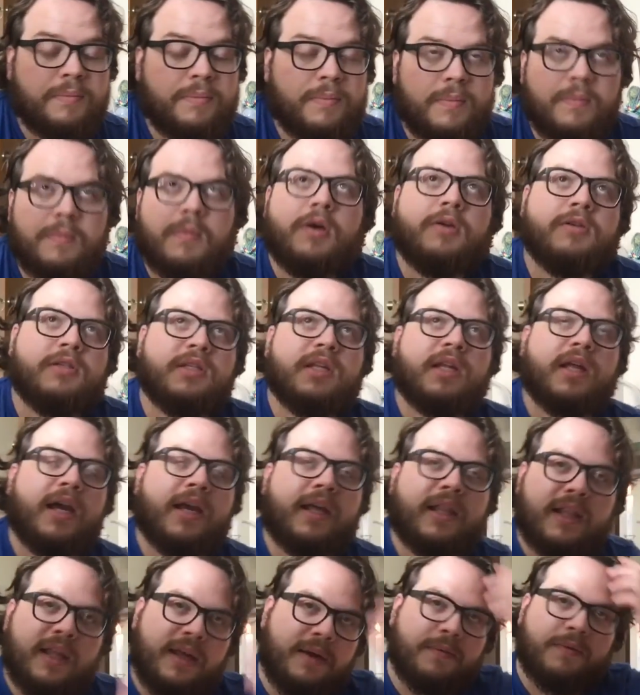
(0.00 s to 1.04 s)
most
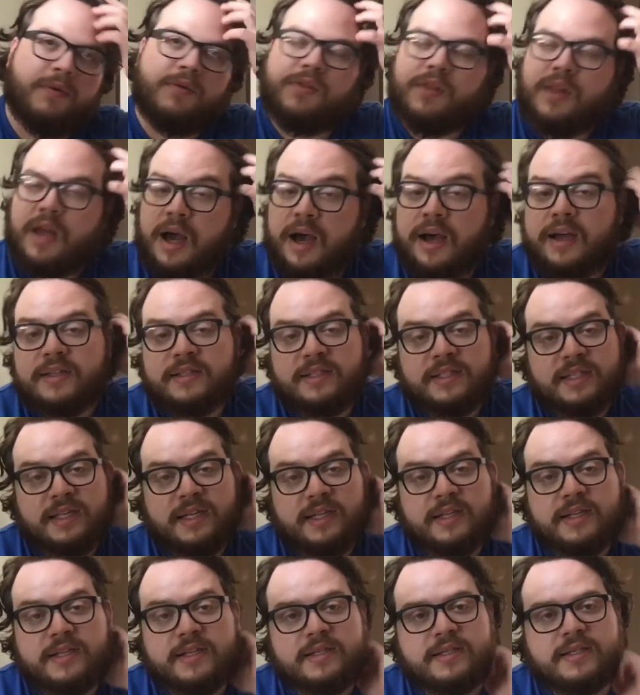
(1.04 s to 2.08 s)
likely will not see
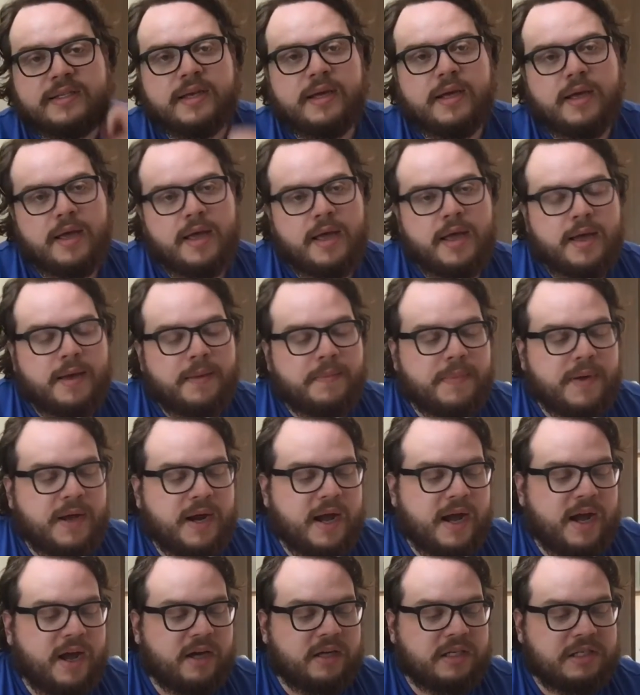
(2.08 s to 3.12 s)
this, but
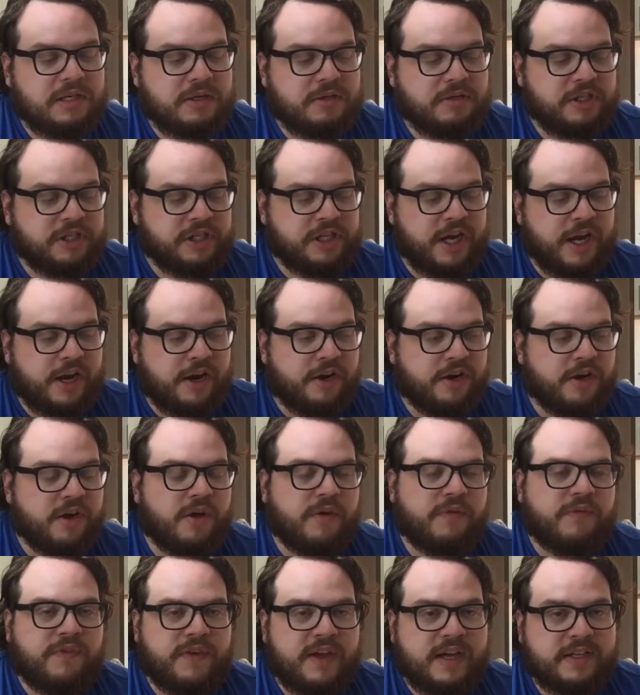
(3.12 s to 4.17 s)
I also shared
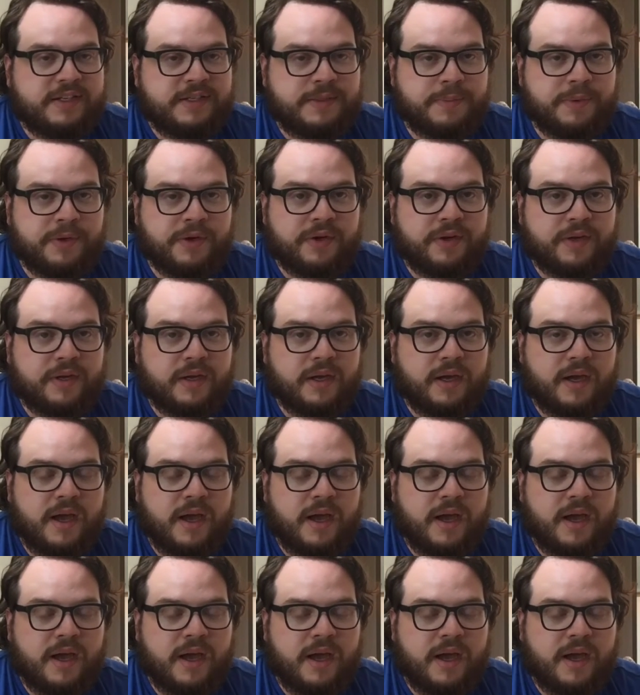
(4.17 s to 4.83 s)
on Facebook